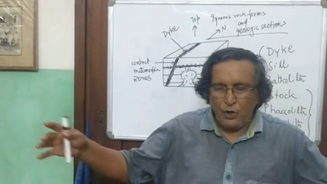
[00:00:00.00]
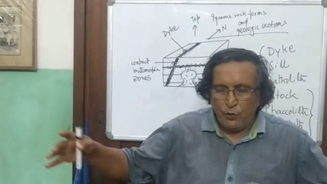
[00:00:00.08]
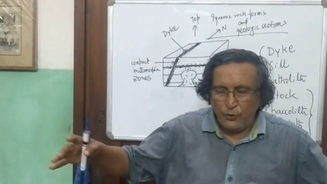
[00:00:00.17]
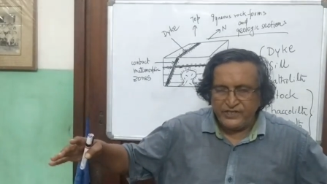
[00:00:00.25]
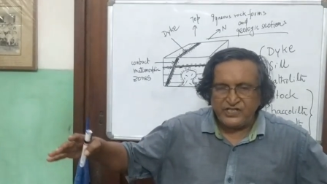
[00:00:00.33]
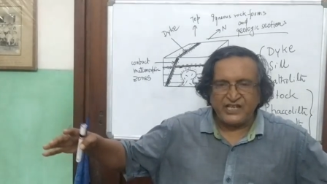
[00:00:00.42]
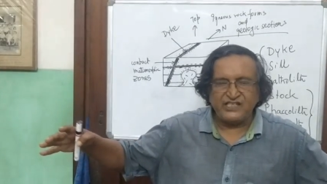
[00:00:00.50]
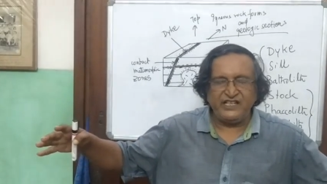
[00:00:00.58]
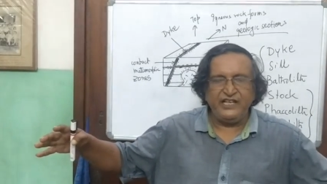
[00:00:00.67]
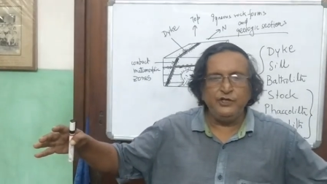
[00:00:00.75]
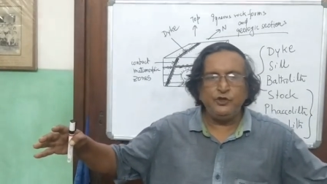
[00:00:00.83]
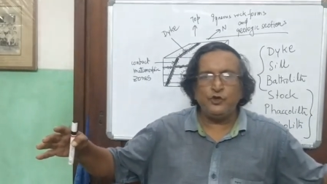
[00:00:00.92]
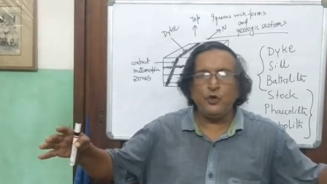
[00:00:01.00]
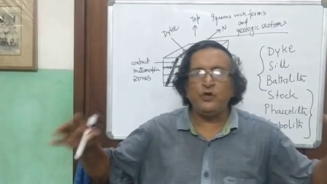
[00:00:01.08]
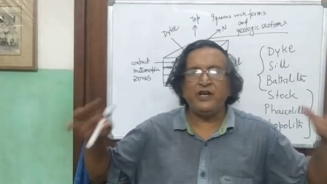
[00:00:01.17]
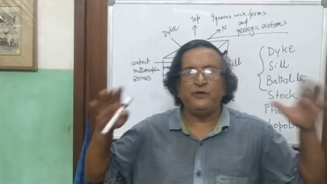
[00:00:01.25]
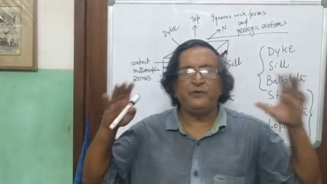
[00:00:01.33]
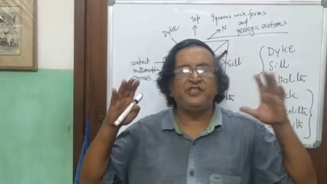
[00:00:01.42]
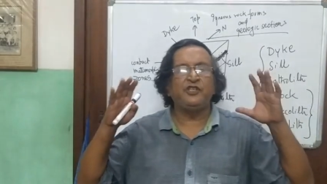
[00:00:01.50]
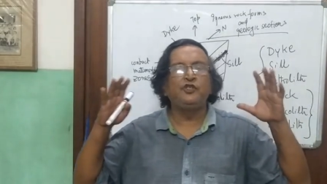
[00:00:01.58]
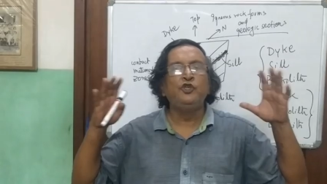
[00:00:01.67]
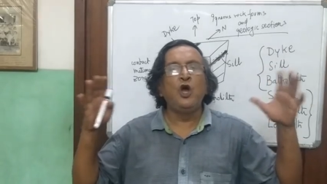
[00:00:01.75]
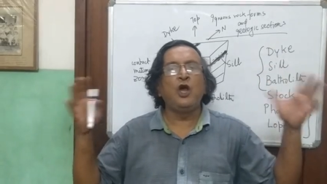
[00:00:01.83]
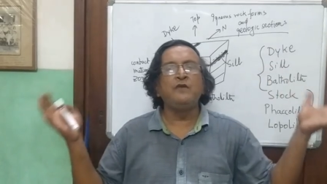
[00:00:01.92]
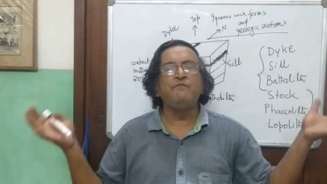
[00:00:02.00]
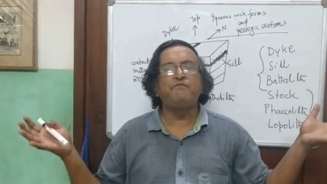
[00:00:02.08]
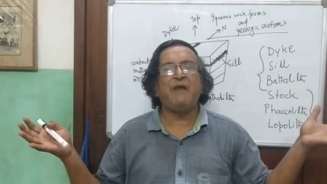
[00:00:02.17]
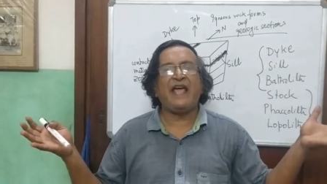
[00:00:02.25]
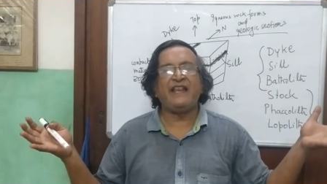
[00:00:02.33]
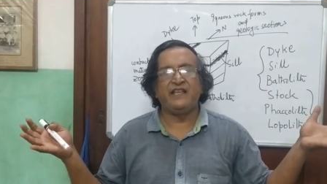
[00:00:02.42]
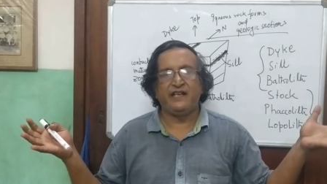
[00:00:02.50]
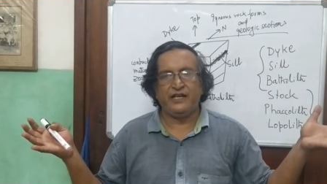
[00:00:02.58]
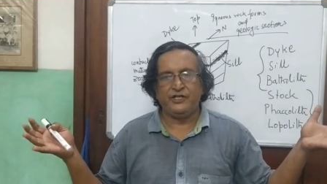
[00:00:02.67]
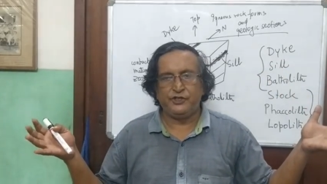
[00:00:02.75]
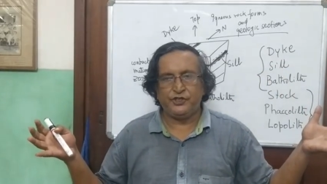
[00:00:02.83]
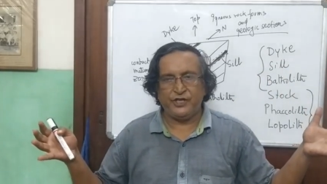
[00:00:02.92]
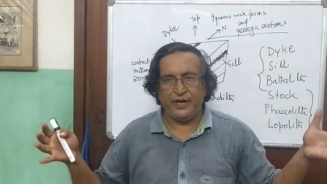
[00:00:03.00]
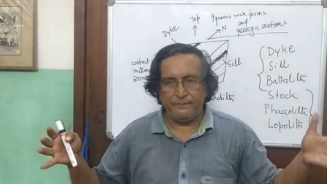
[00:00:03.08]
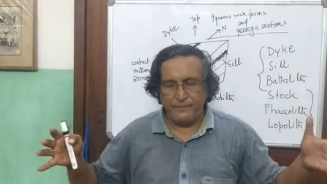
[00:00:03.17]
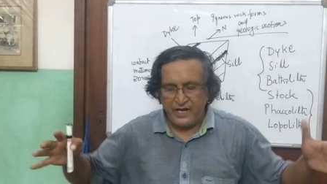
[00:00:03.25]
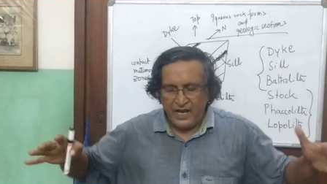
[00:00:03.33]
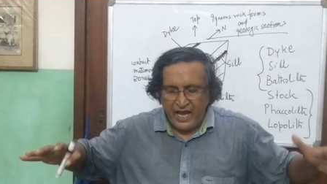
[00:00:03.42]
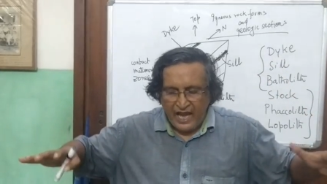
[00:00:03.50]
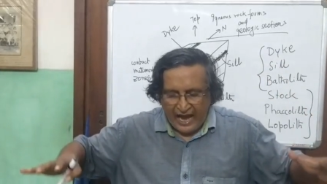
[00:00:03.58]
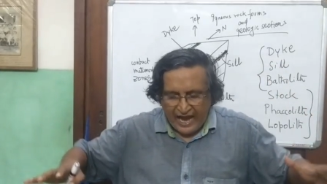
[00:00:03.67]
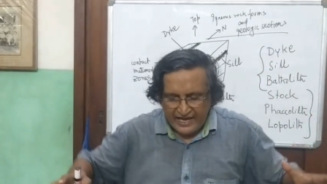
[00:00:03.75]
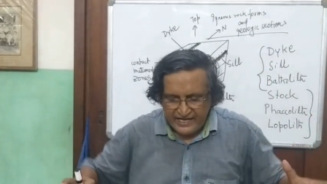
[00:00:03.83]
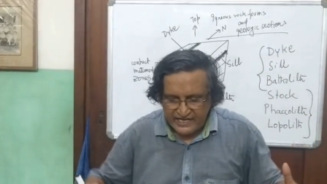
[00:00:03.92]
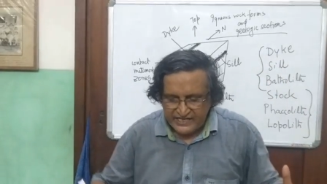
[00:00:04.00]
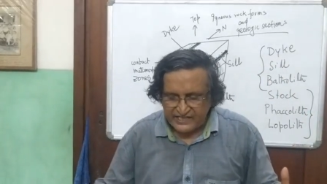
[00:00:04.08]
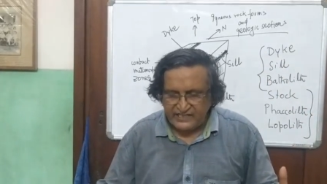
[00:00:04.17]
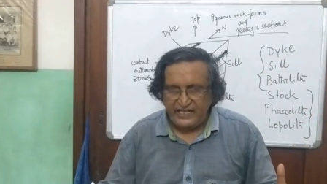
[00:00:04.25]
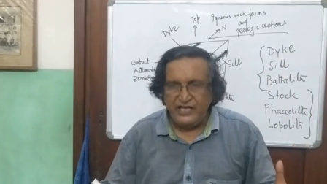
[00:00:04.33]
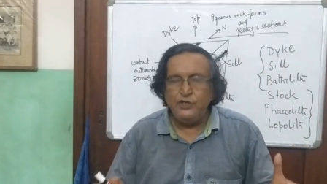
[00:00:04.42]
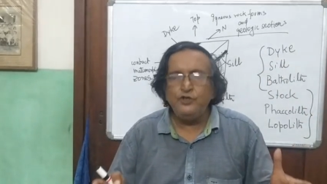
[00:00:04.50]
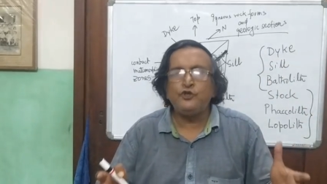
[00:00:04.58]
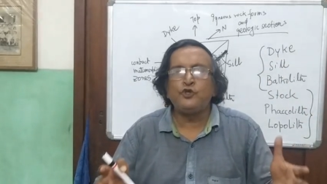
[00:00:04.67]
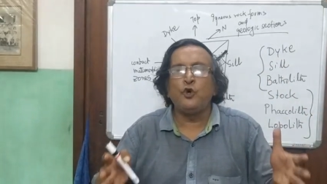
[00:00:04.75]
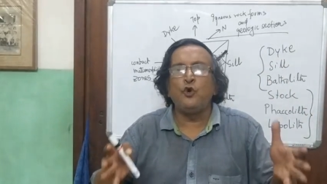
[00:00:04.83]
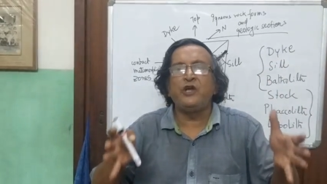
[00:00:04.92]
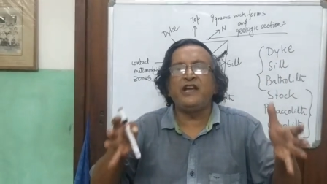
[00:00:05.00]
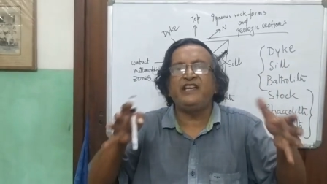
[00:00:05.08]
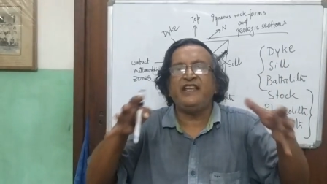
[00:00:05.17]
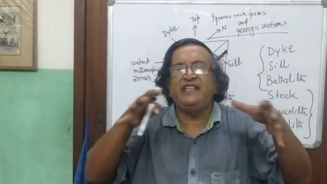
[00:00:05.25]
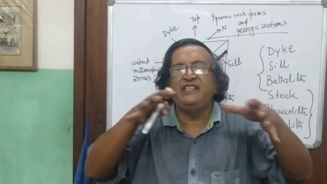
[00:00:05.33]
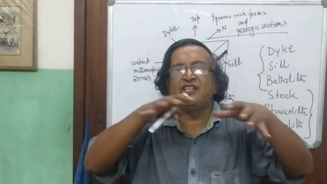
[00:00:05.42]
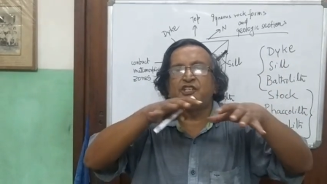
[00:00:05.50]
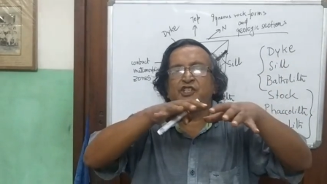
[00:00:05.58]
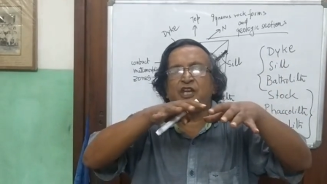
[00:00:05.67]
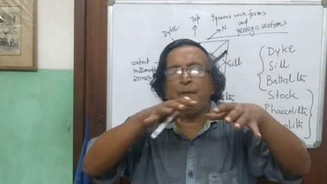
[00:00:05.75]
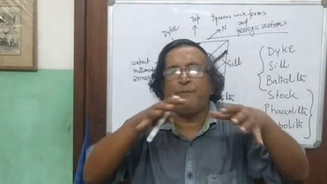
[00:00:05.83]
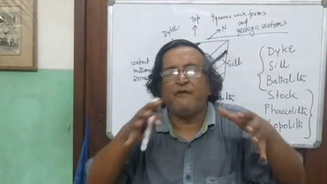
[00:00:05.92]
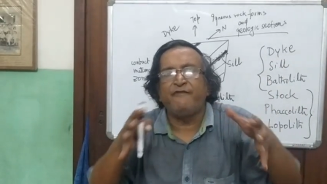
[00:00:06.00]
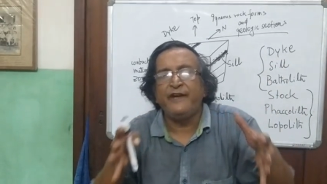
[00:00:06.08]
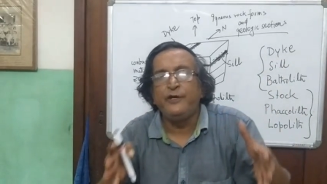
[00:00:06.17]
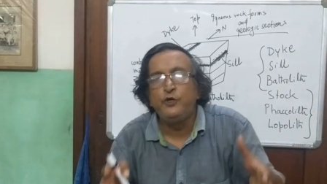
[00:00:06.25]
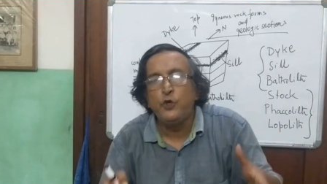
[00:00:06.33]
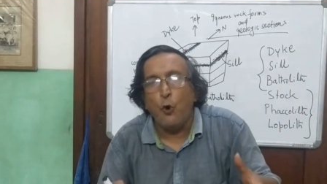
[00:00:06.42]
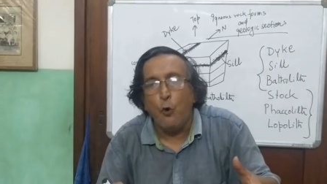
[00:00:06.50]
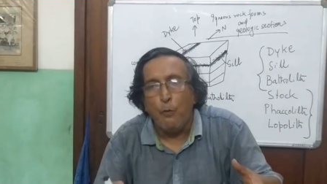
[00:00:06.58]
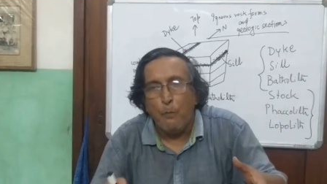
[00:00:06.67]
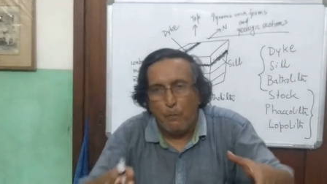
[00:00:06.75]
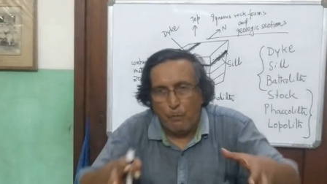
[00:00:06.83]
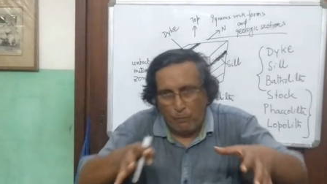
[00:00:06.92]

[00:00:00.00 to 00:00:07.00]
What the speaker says: which has intruded, which is non-planar in shape, and it has intruded in the shape of a dome